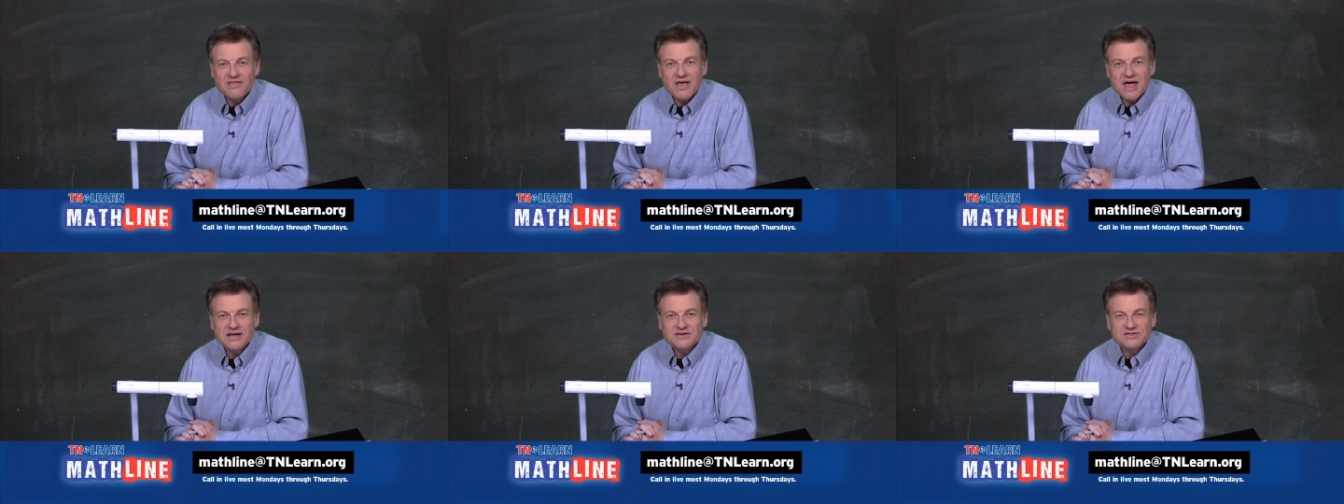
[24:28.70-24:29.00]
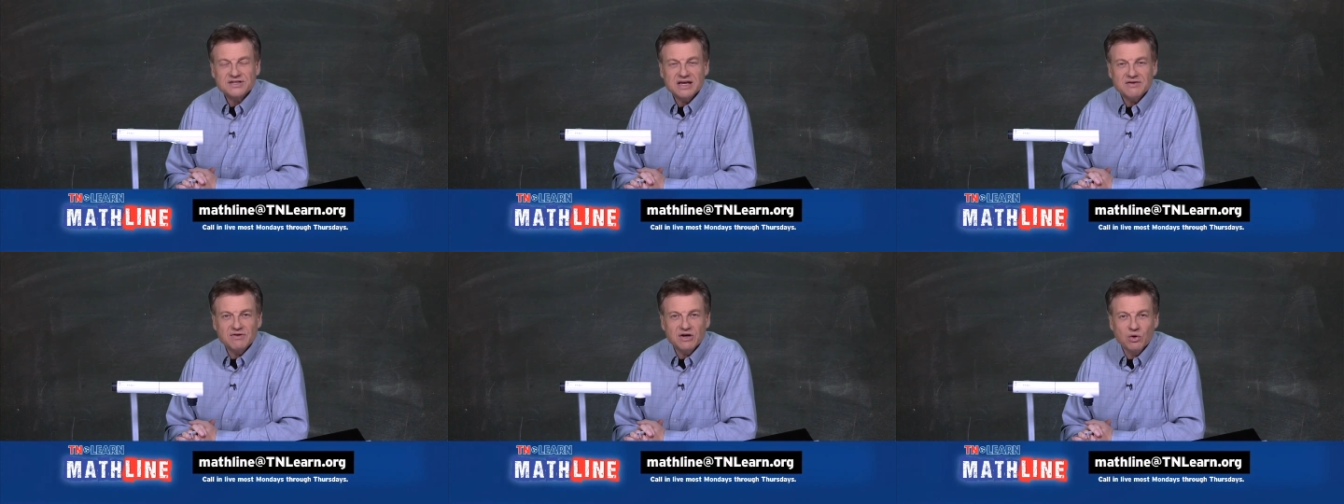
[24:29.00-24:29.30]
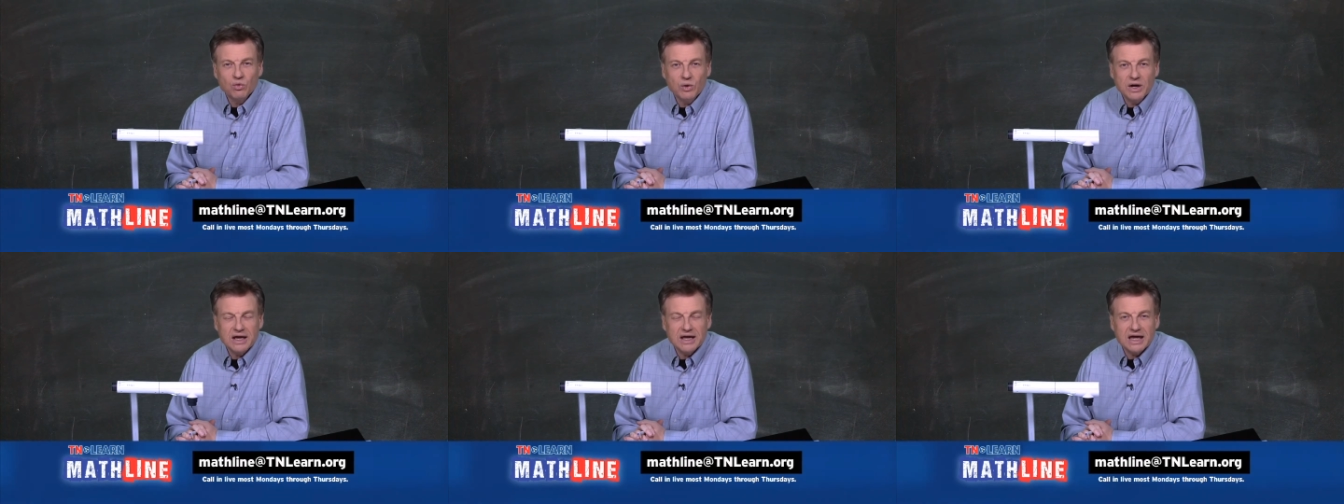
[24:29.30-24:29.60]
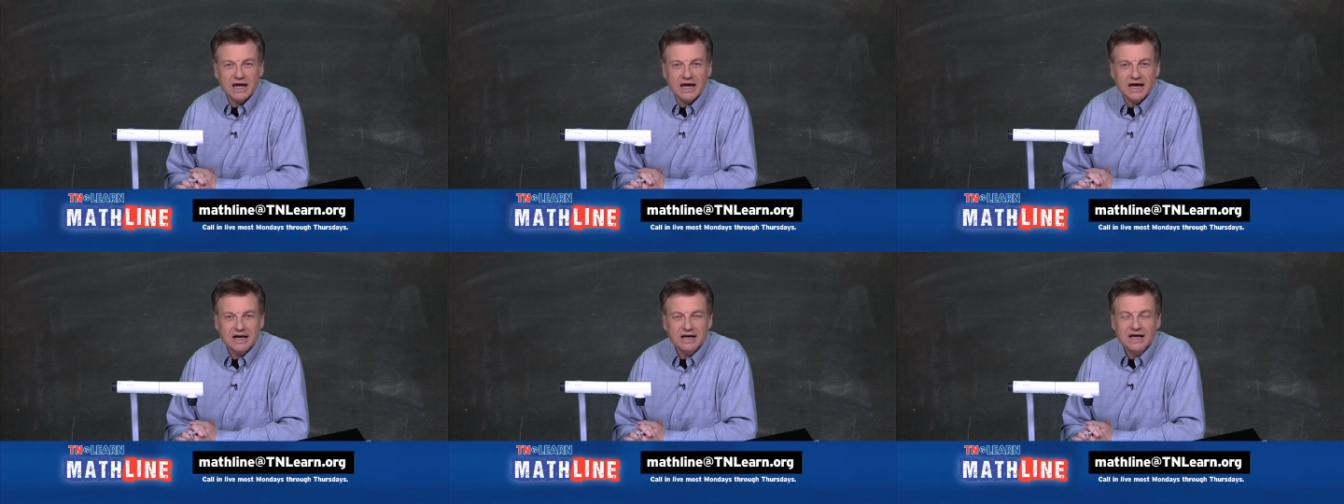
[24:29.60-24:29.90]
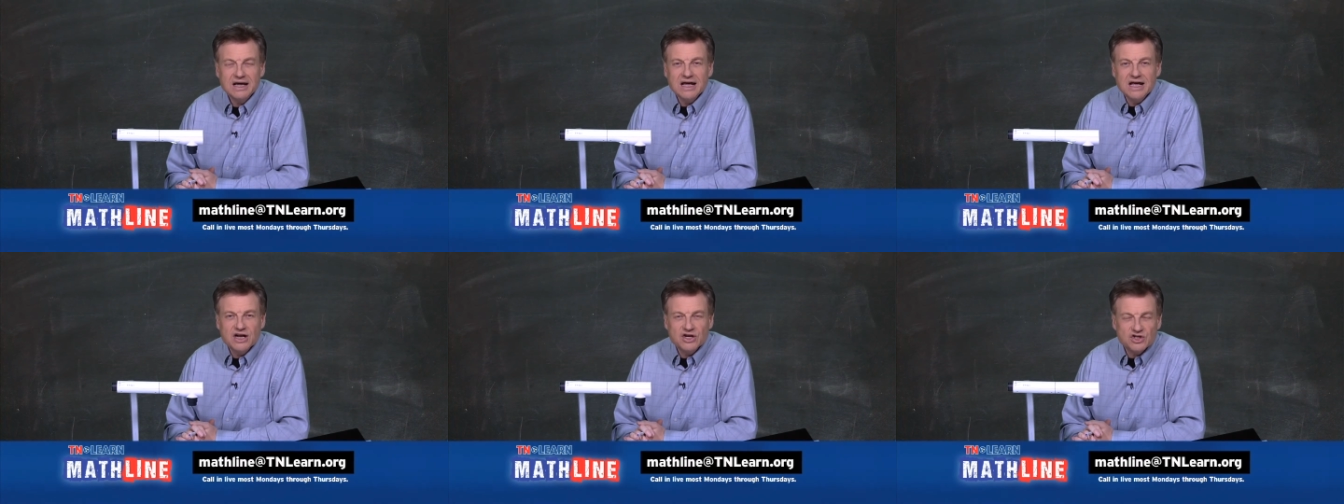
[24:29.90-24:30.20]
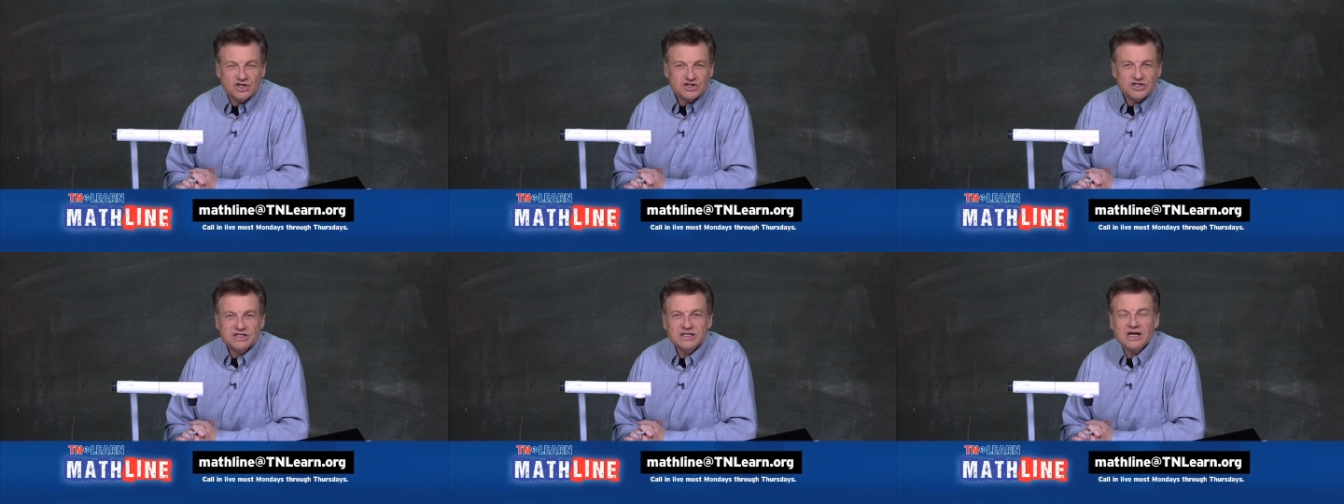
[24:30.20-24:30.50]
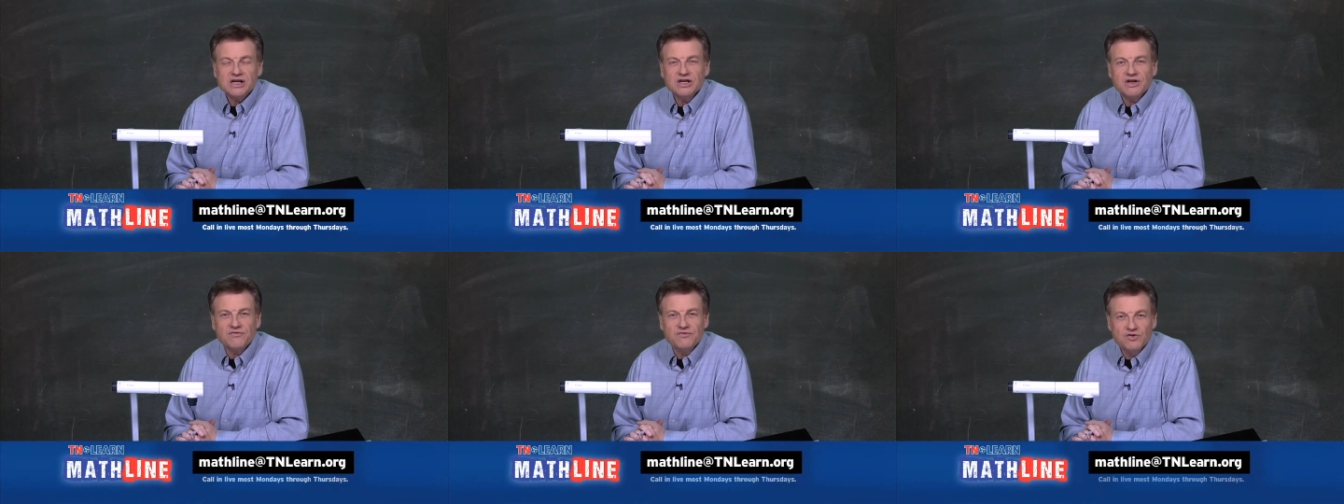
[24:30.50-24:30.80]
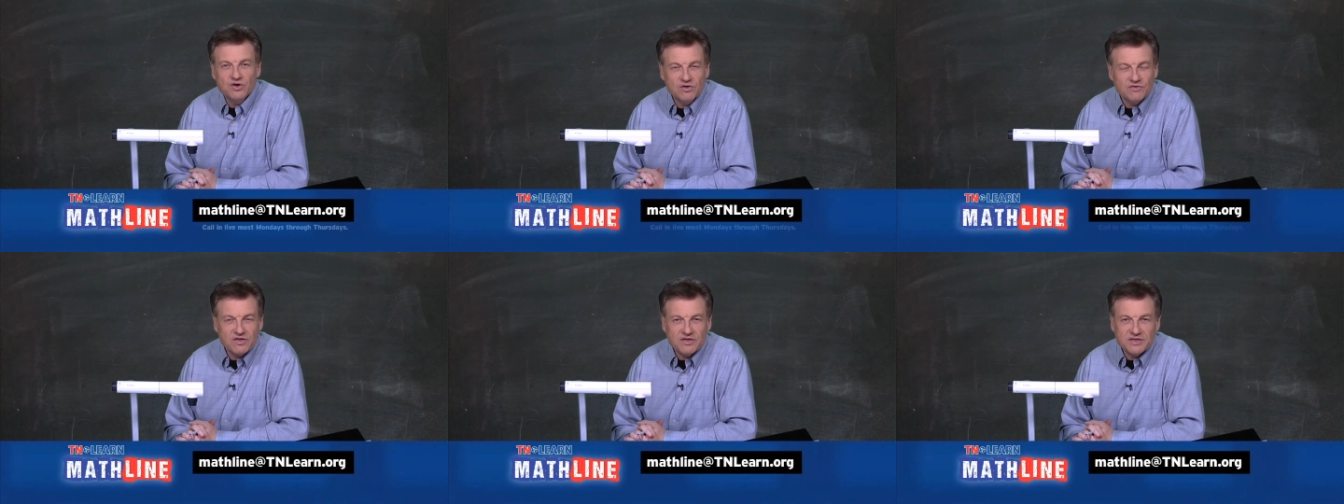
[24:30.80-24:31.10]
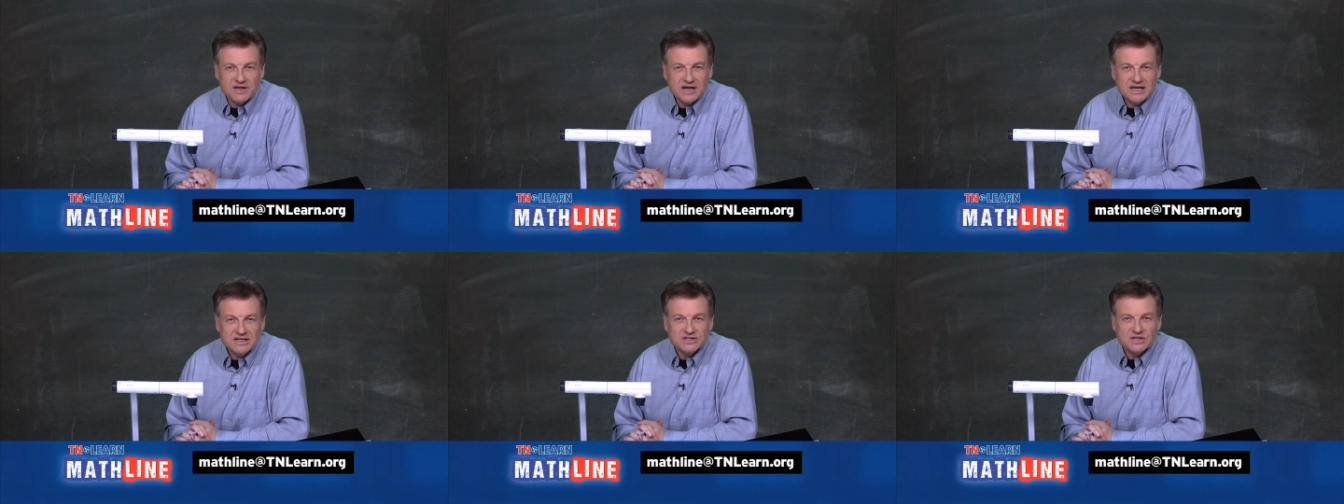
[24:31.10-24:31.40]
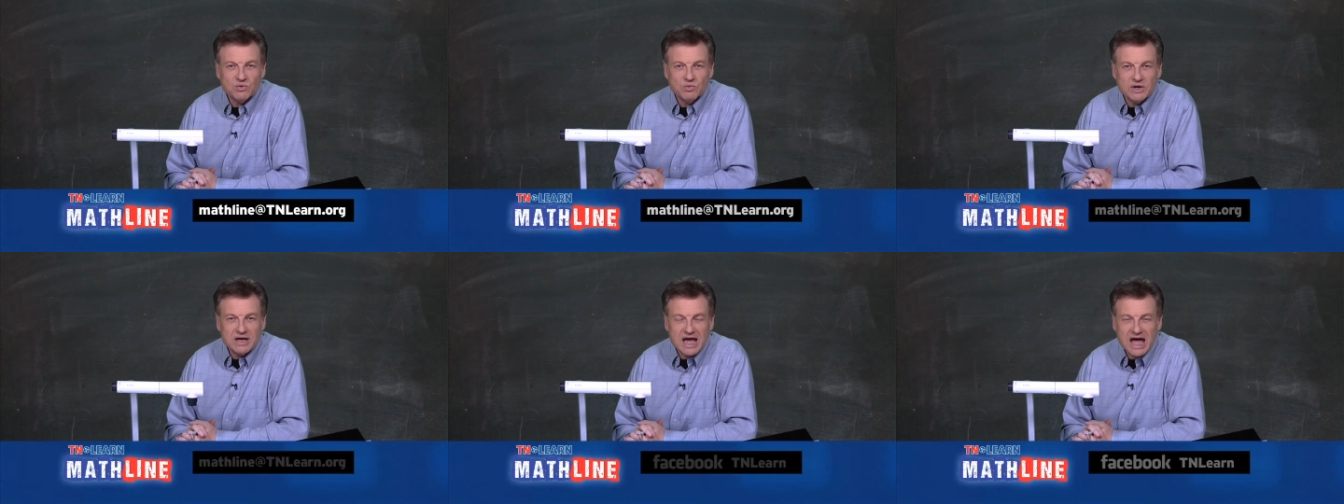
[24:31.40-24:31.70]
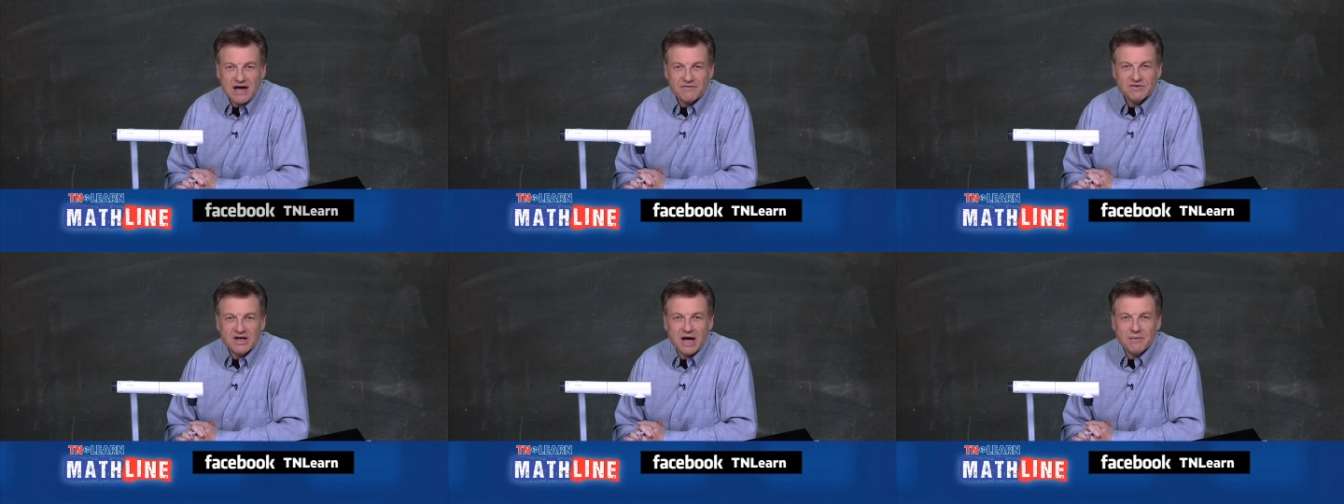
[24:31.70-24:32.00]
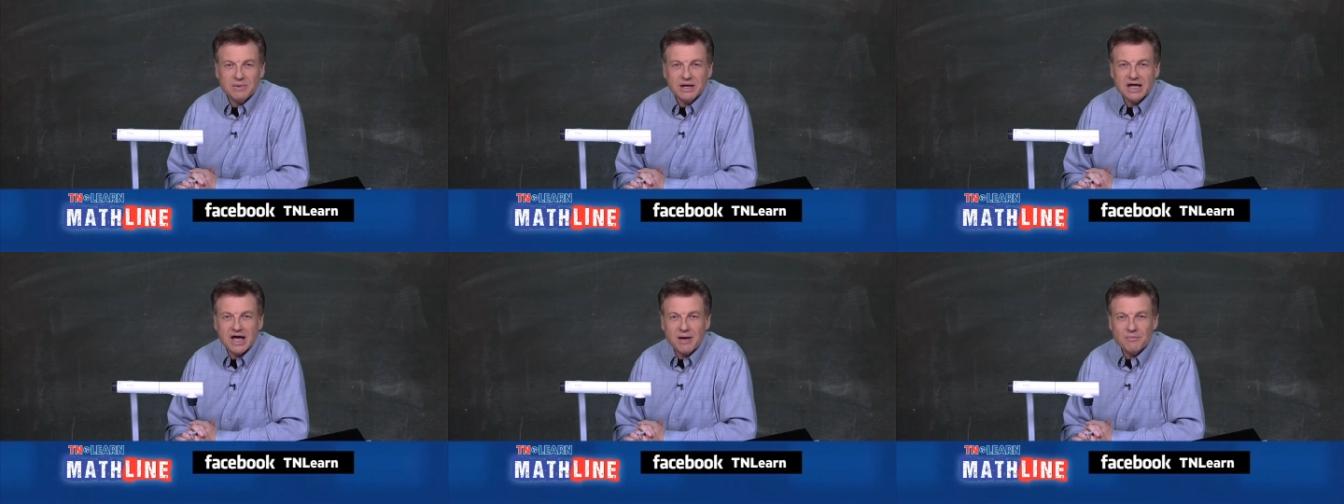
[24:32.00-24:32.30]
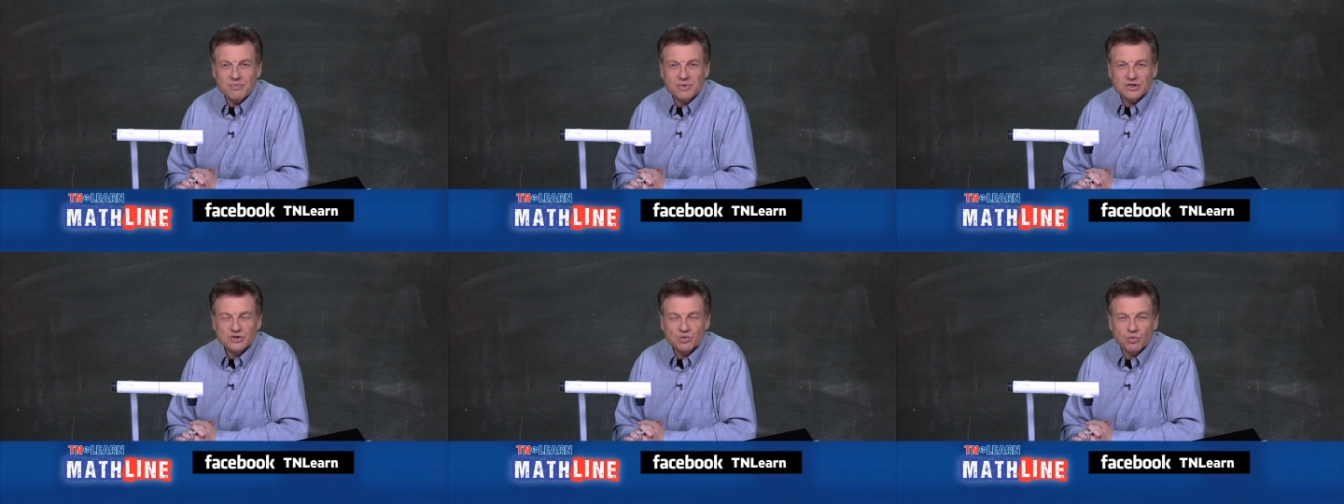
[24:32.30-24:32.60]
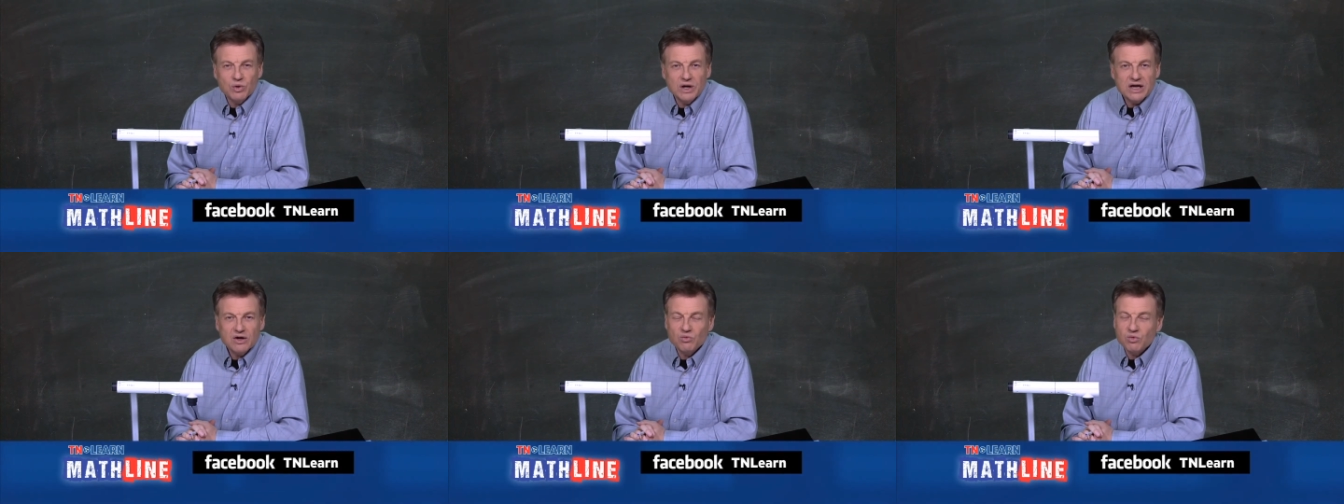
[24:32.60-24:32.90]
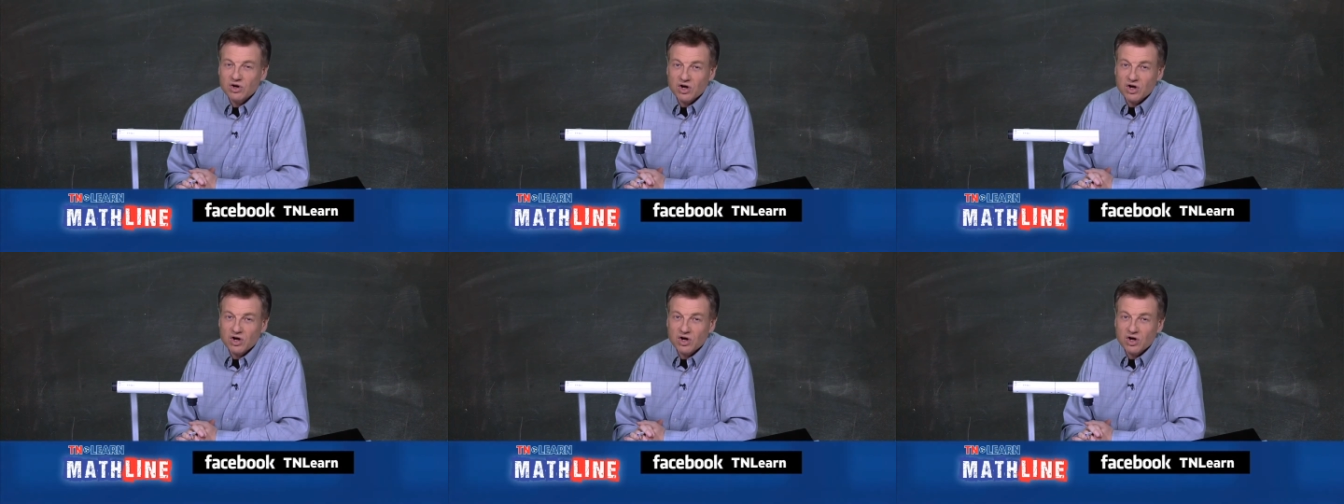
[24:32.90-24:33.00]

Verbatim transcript: Thanksgiving weekend. Just tell you a few of the things that we have coming up this week.